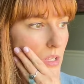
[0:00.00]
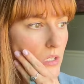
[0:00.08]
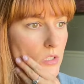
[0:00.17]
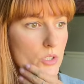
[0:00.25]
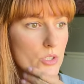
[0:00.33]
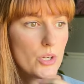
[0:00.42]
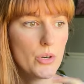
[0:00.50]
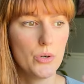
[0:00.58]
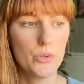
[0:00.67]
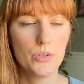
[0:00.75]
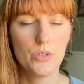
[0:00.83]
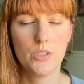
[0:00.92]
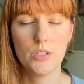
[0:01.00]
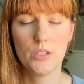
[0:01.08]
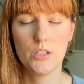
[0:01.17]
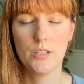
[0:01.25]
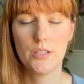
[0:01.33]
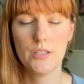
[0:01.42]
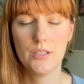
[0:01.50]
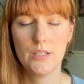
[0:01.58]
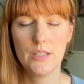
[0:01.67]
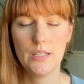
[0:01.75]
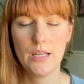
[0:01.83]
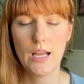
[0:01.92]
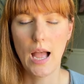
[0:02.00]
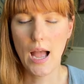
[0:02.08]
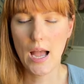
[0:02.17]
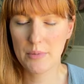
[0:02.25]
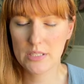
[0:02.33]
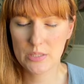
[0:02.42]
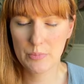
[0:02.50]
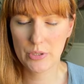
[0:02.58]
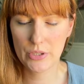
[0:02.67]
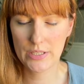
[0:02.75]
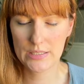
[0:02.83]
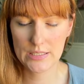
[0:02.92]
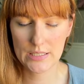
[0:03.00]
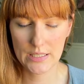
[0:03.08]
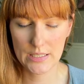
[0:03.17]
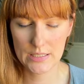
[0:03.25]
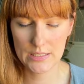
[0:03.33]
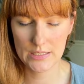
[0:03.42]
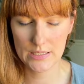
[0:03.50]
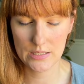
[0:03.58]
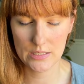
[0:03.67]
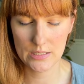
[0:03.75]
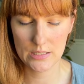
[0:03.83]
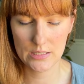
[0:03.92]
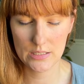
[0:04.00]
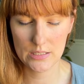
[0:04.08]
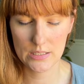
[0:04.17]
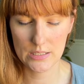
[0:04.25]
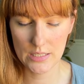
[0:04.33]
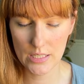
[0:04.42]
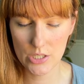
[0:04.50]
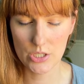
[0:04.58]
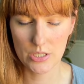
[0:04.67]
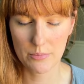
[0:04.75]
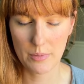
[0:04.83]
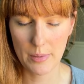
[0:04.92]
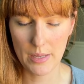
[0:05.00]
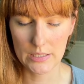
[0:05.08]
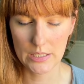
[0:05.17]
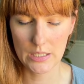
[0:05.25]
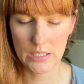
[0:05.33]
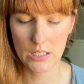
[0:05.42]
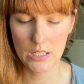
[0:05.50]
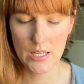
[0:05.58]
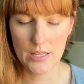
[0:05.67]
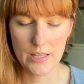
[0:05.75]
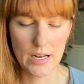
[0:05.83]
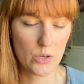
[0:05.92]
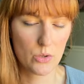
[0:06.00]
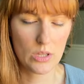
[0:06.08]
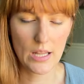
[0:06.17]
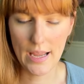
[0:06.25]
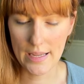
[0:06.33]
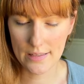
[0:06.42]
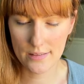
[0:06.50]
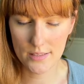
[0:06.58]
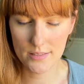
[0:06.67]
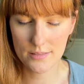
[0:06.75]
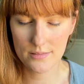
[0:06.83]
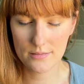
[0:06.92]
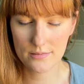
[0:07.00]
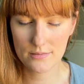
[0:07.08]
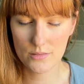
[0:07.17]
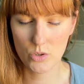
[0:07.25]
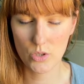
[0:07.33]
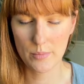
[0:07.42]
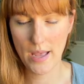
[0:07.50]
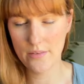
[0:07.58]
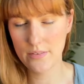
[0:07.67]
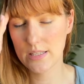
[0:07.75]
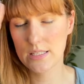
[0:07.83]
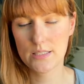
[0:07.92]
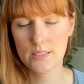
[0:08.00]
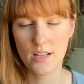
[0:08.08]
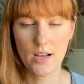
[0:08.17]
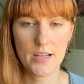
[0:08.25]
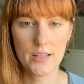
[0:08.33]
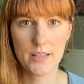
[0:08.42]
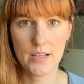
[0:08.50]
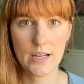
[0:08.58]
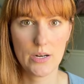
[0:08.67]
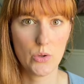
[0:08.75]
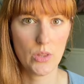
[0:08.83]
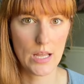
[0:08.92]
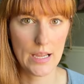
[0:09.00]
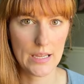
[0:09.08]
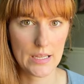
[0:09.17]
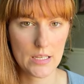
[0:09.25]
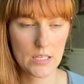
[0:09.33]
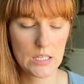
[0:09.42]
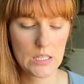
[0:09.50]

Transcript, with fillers: So I'm experiencing this sensation in my belly that I don't like, or I'm having this thought that I don't like,